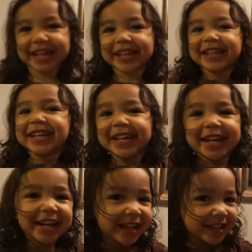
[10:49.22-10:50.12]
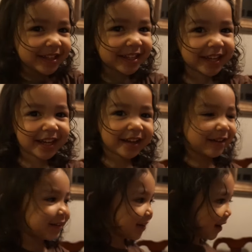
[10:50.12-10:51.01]
in, in there.
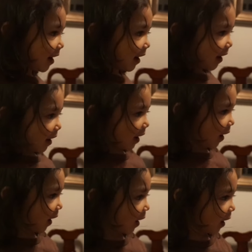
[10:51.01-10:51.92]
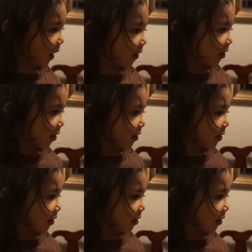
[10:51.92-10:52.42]
Yes.